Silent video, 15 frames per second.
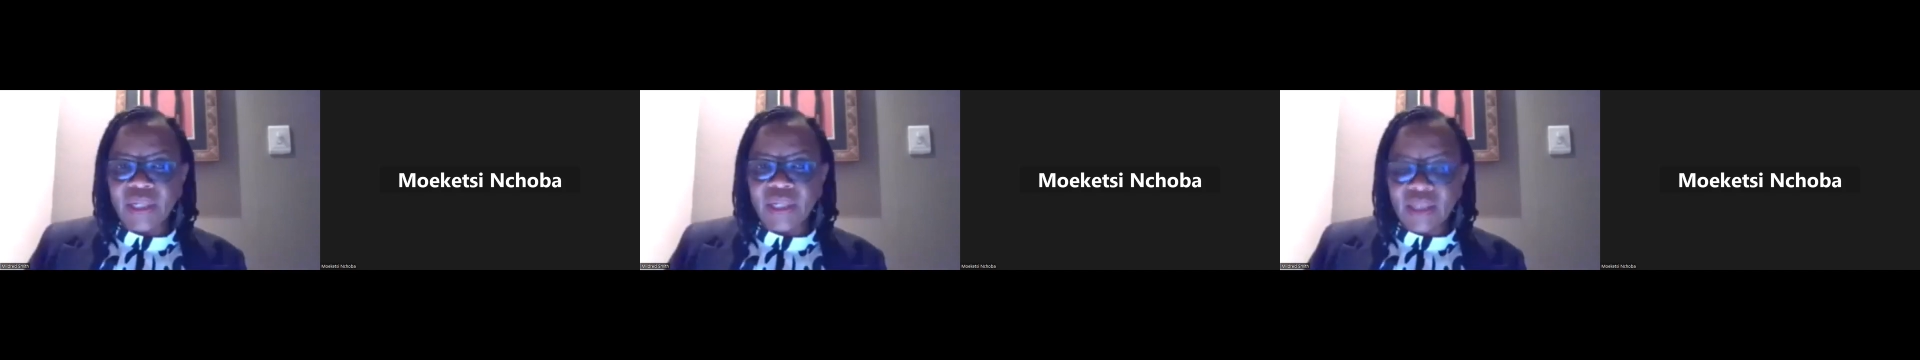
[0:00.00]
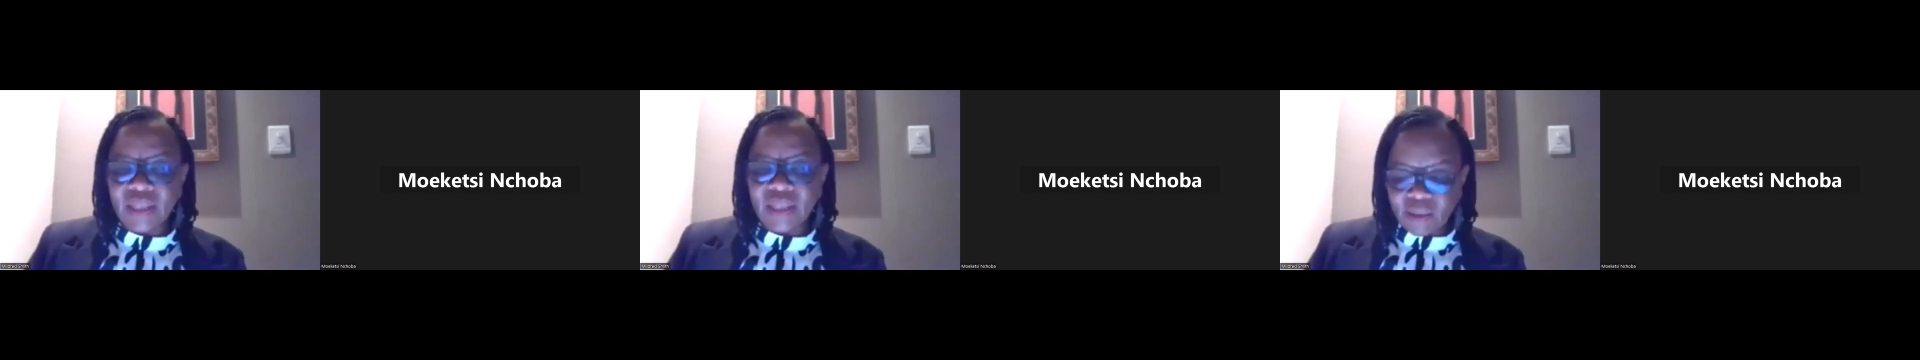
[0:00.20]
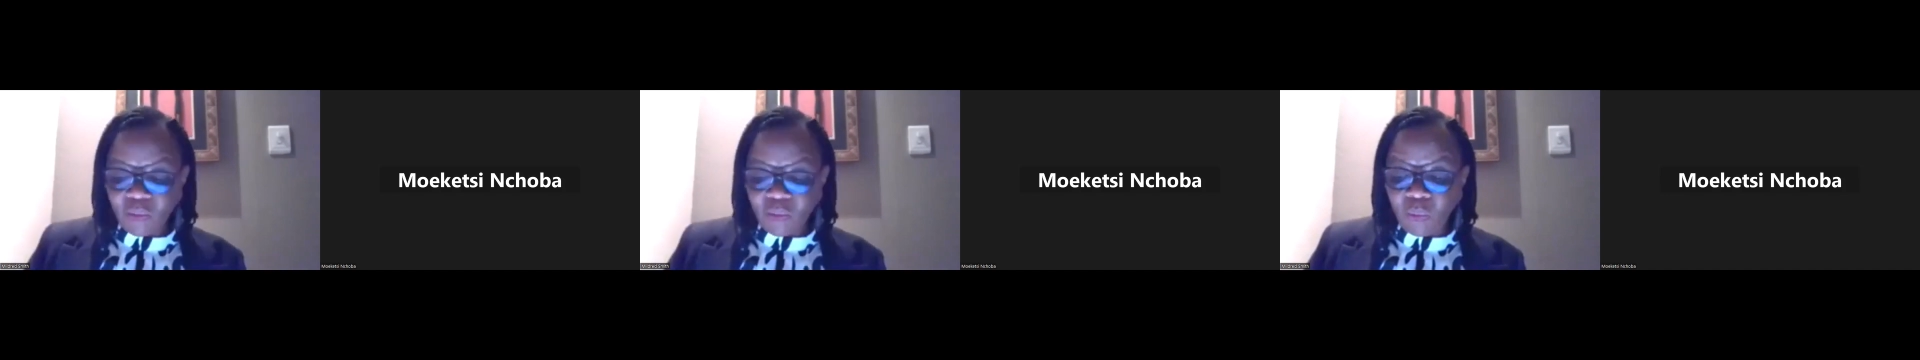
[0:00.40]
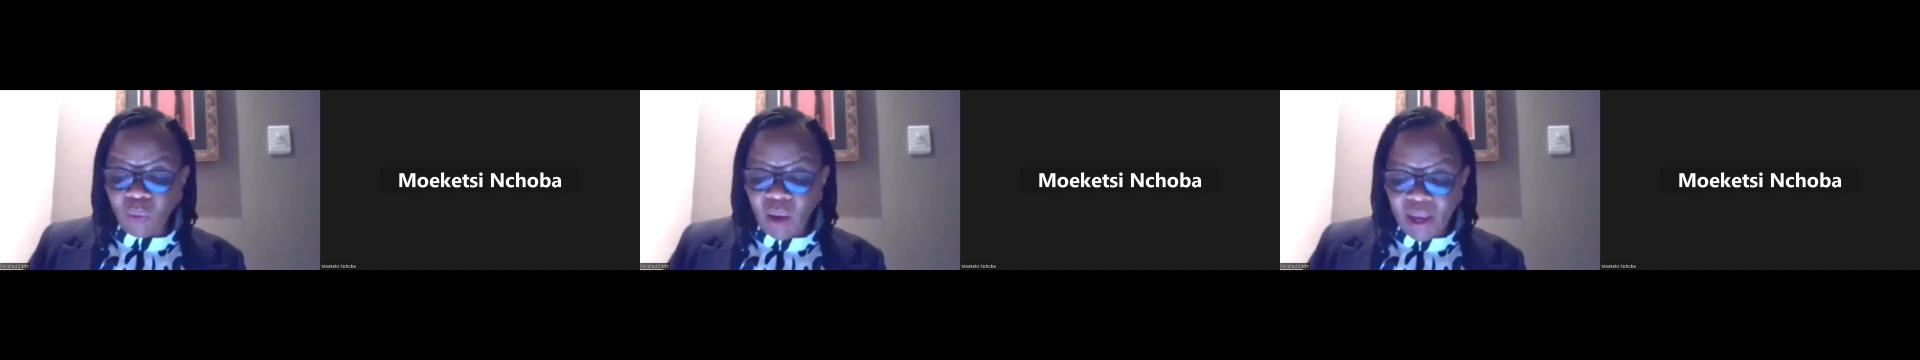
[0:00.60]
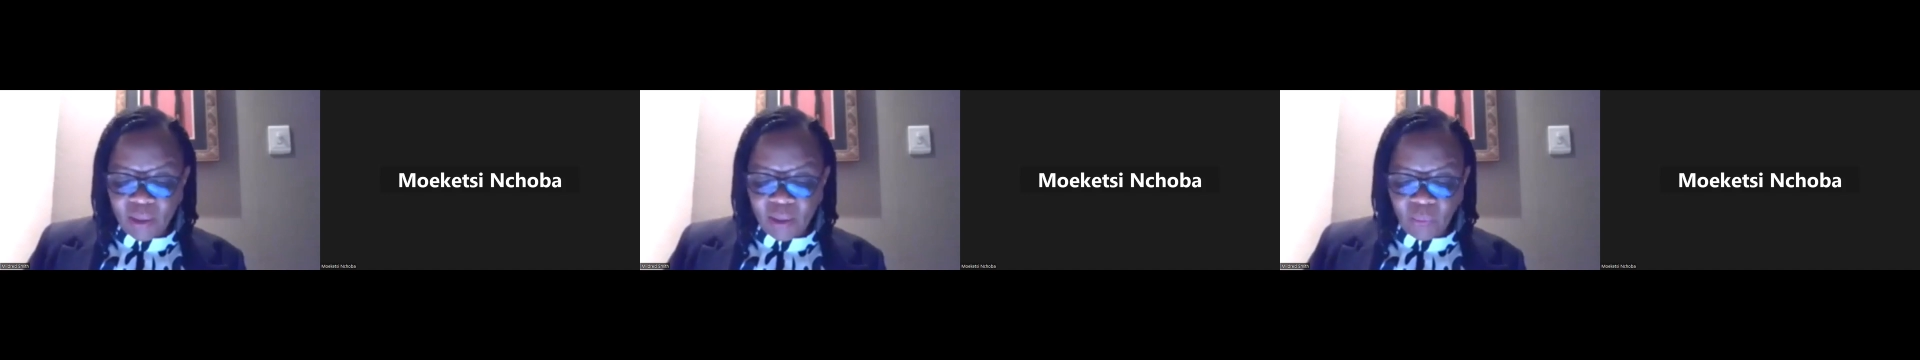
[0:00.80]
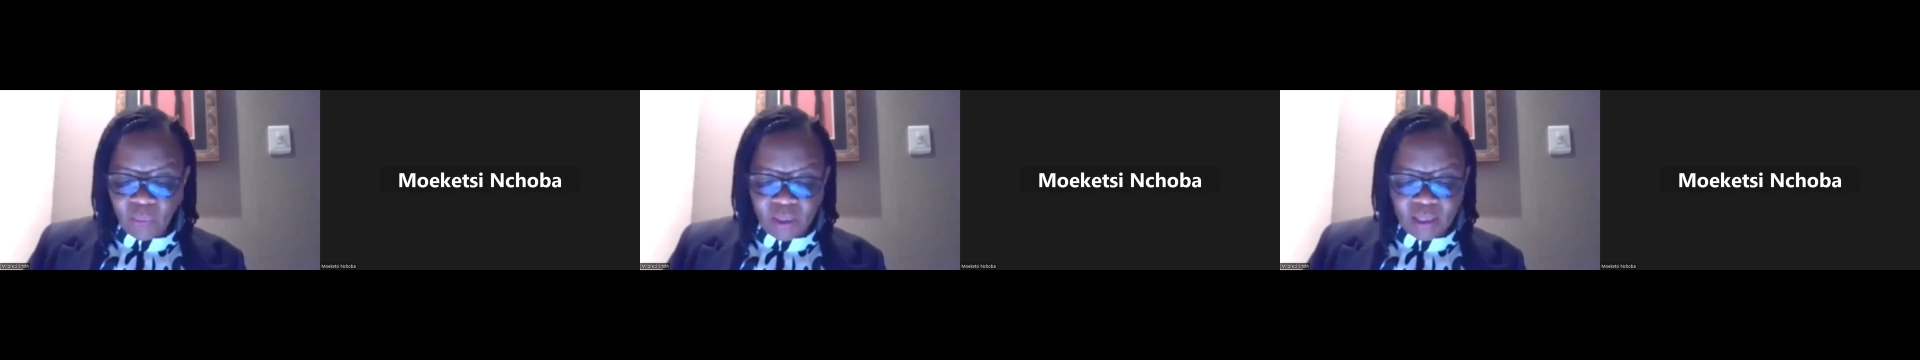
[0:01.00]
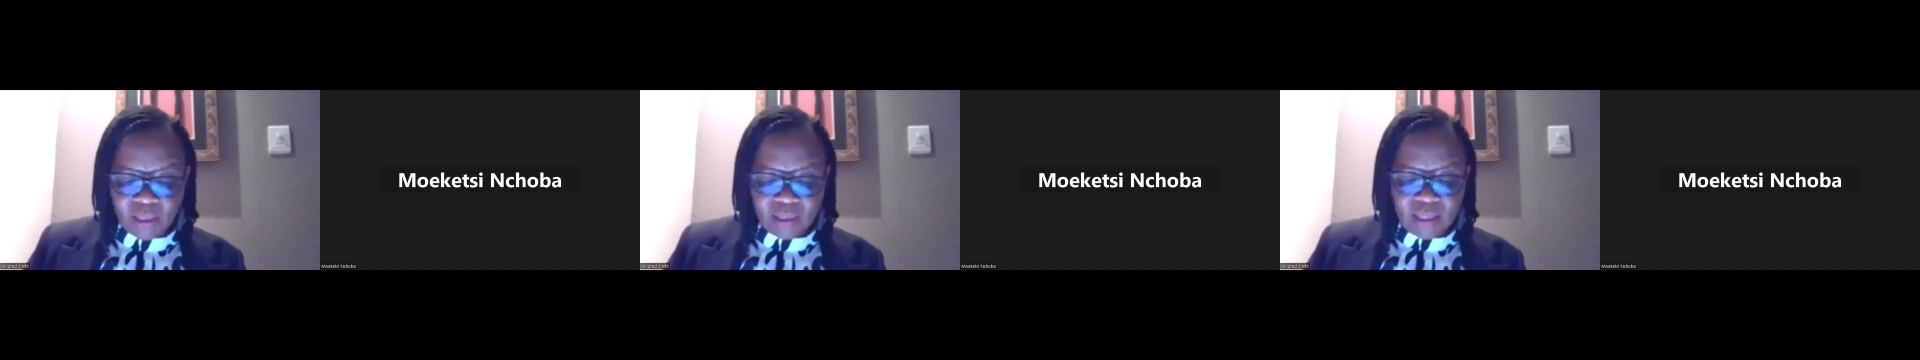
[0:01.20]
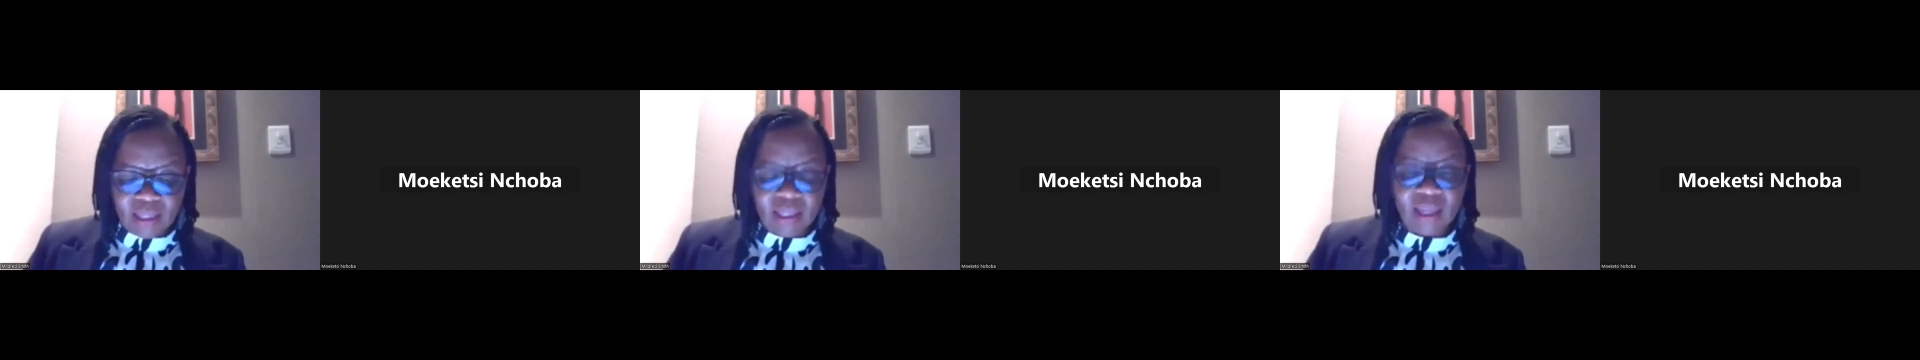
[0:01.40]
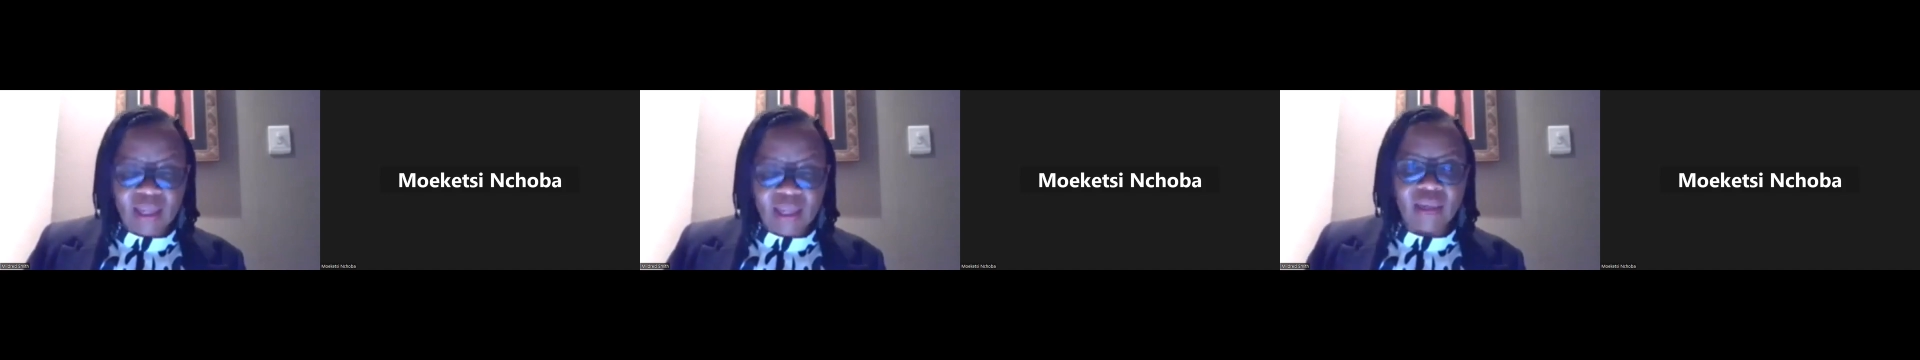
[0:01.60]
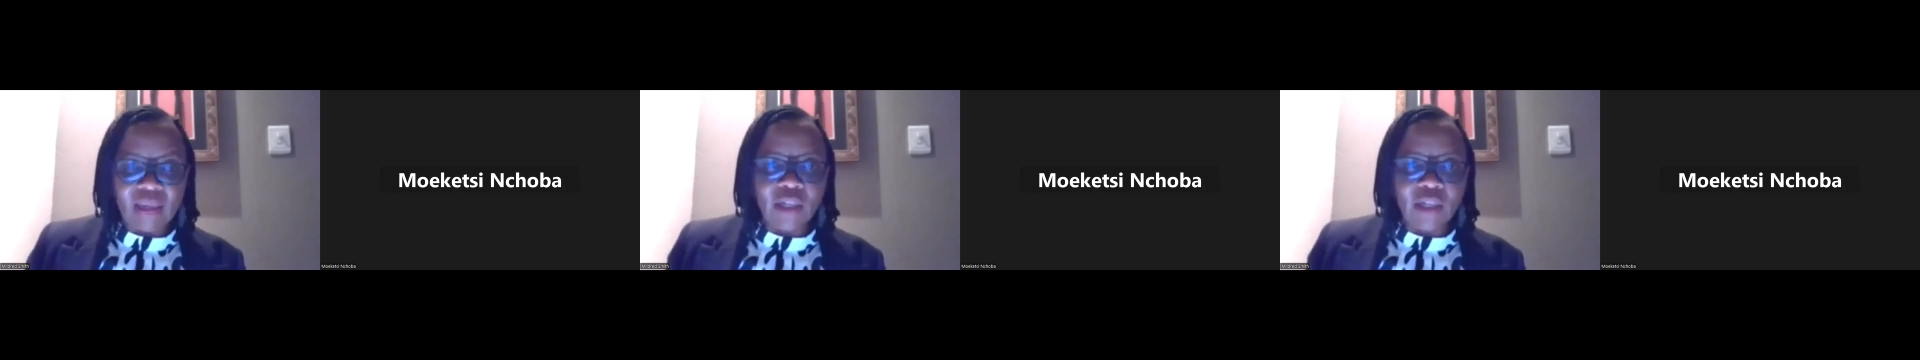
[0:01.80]
of the reasons why we
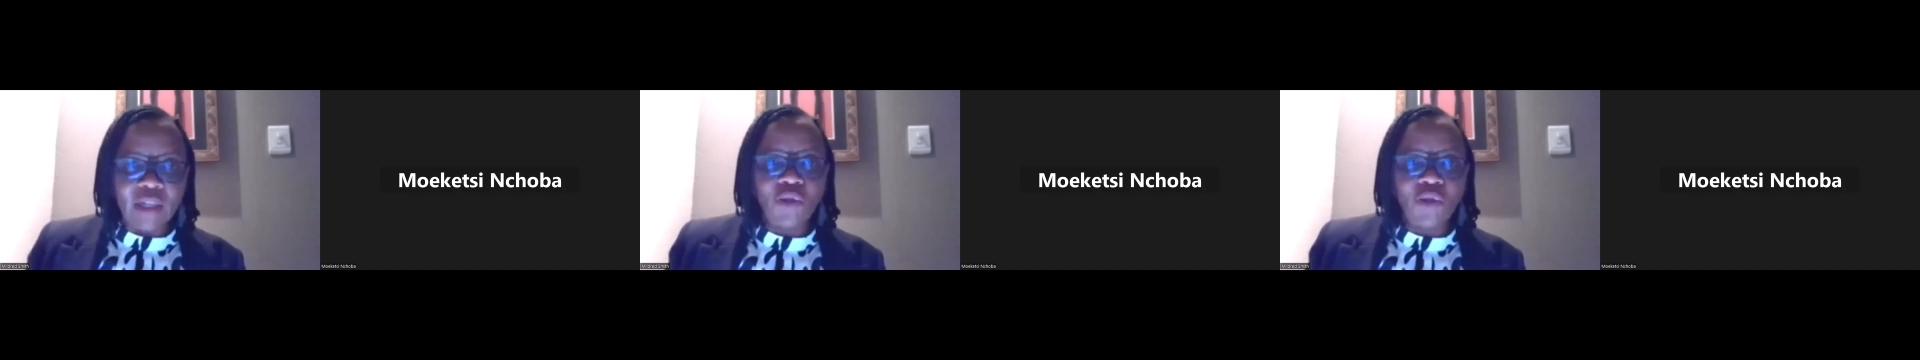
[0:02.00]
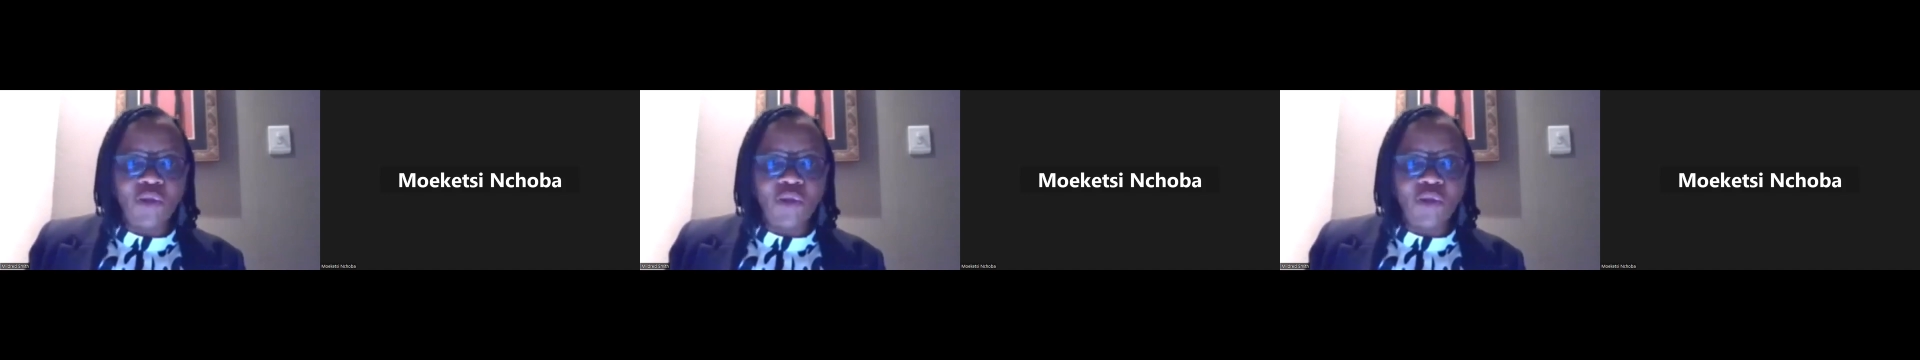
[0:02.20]
then need